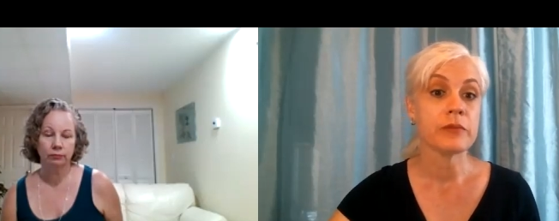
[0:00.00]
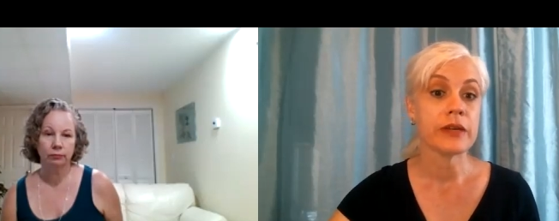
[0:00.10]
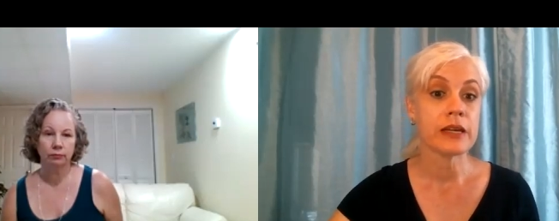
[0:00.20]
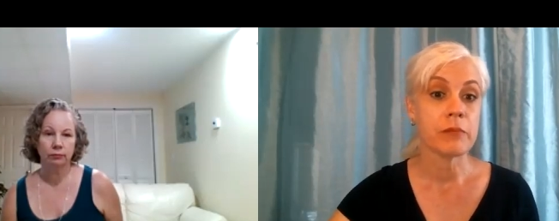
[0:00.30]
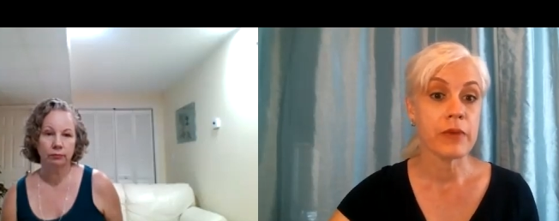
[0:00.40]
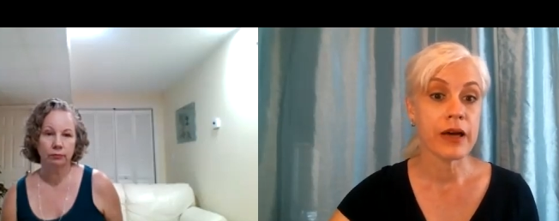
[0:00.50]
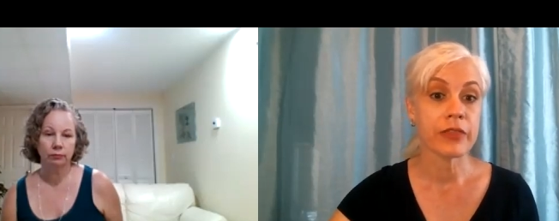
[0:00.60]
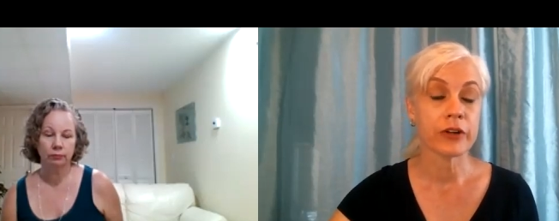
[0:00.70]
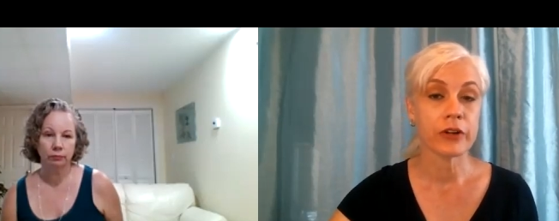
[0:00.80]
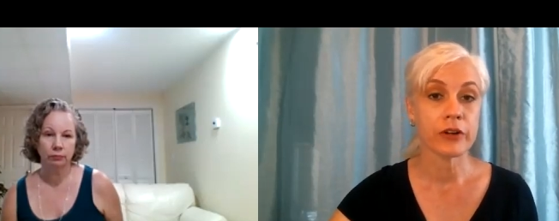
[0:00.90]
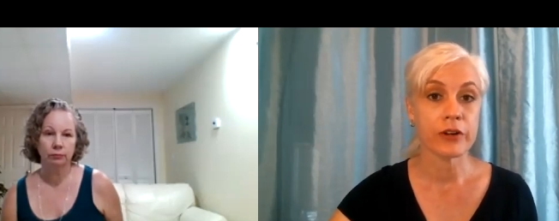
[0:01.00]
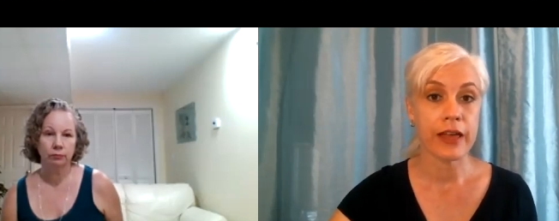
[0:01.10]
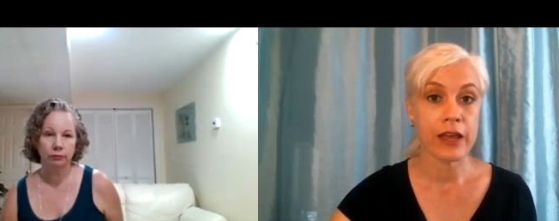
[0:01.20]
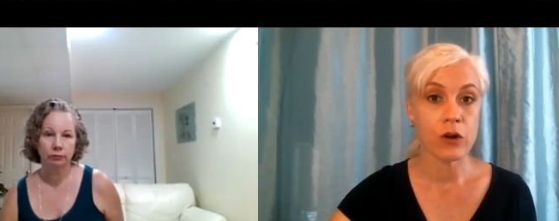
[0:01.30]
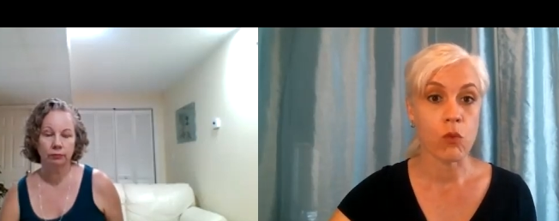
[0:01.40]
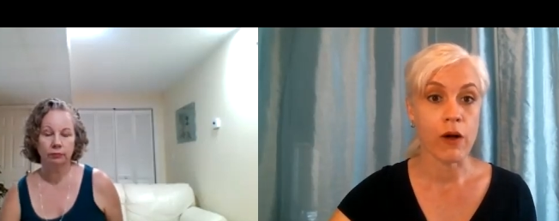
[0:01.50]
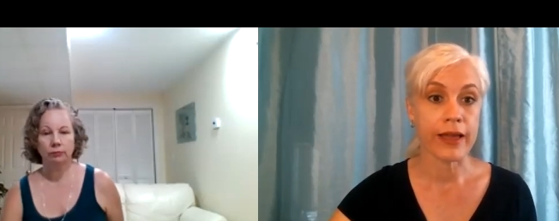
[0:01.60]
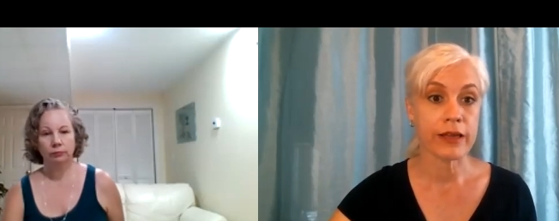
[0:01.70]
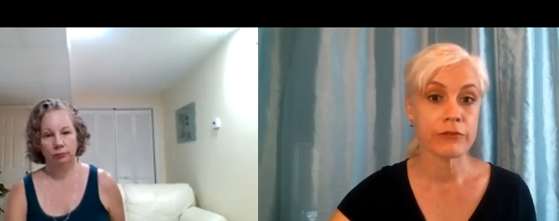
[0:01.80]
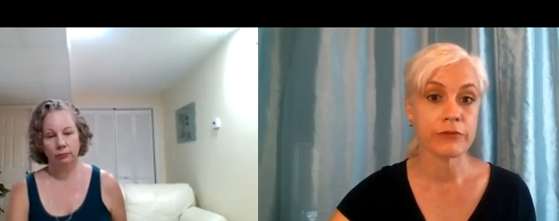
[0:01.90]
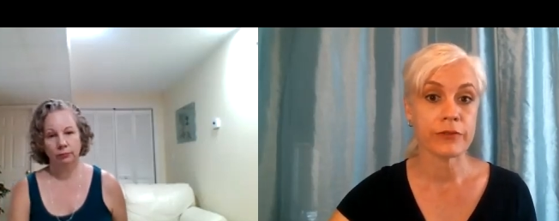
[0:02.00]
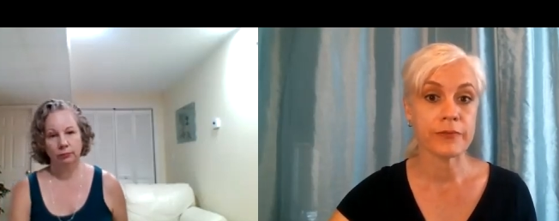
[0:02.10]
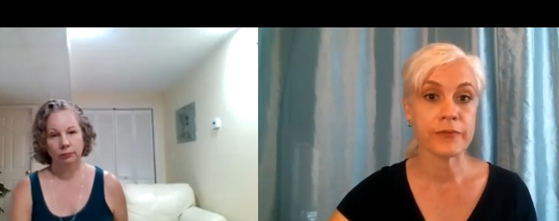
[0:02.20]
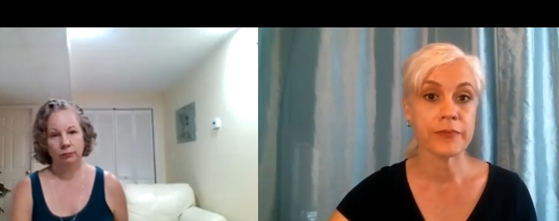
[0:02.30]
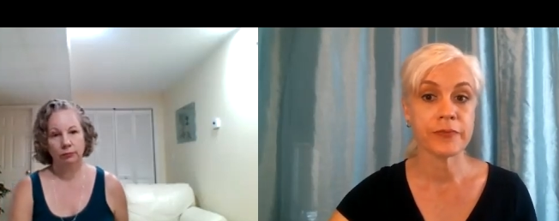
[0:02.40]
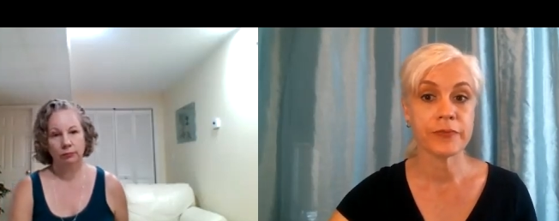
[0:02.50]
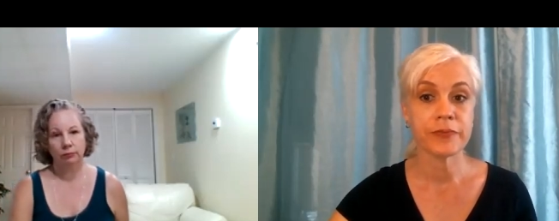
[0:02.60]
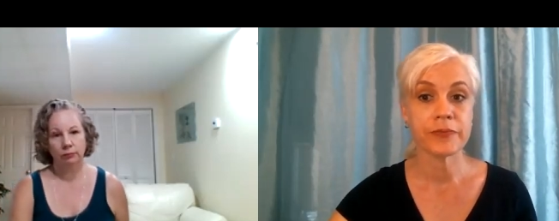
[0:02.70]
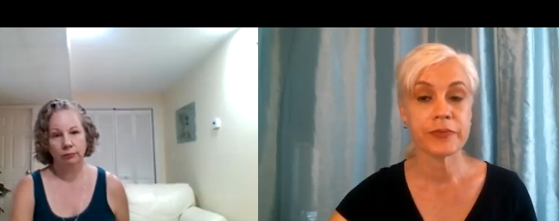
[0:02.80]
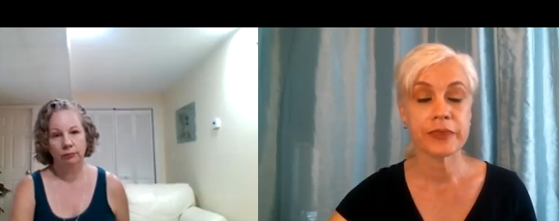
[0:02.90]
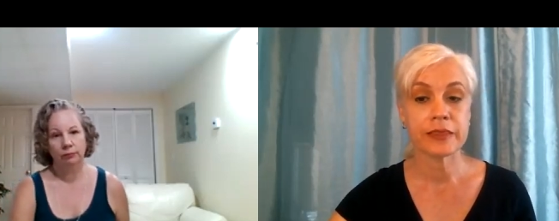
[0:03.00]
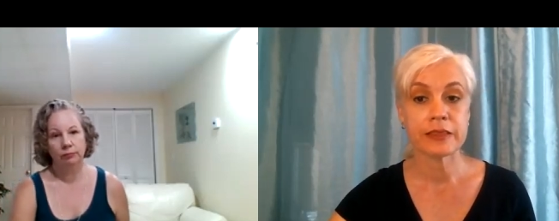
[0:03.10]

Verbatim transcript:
Speaker 1: being a mother and a wife? Mm-hmm.